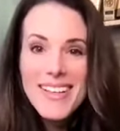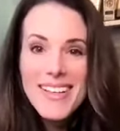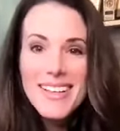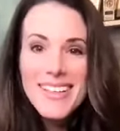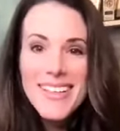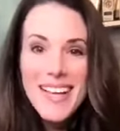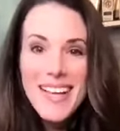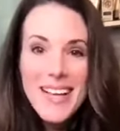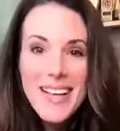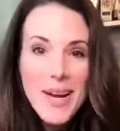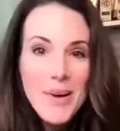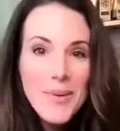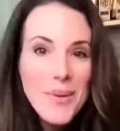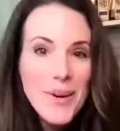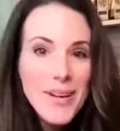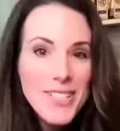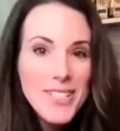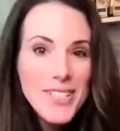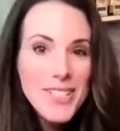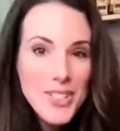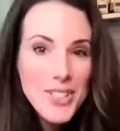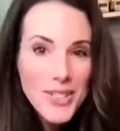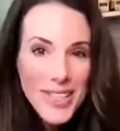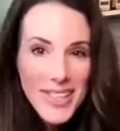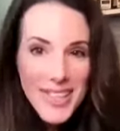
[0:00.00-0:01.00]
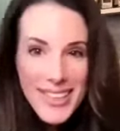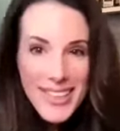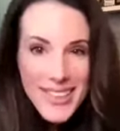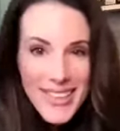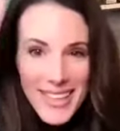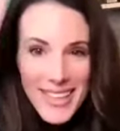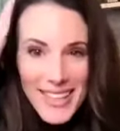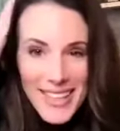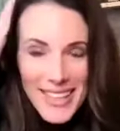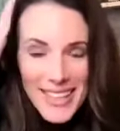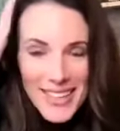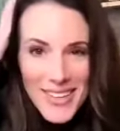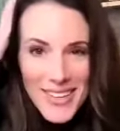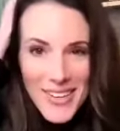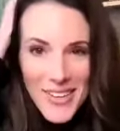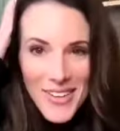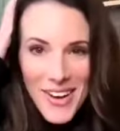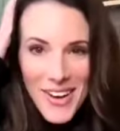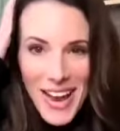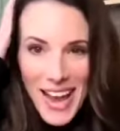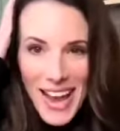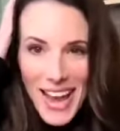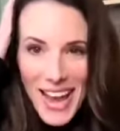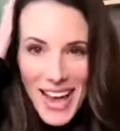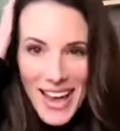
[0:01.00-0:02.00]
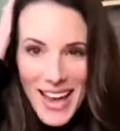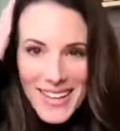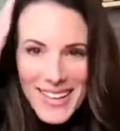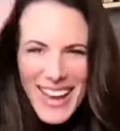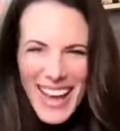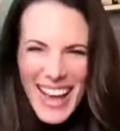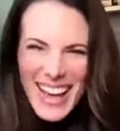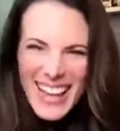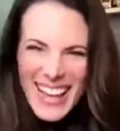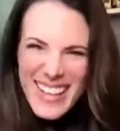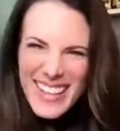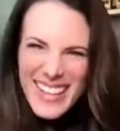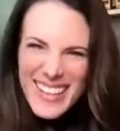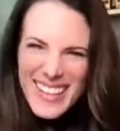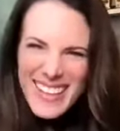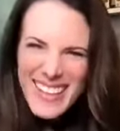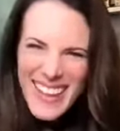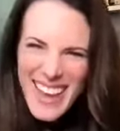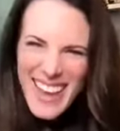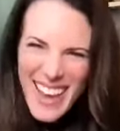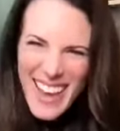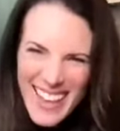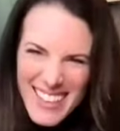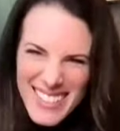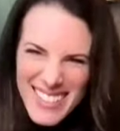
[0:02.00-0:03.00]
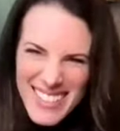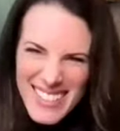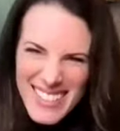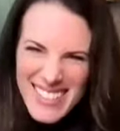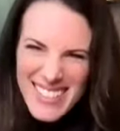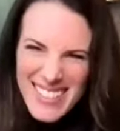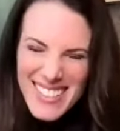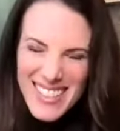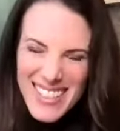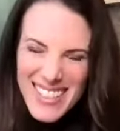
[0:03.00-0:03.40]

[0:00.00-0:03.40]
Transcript: Like, I want you to think in your head, yes,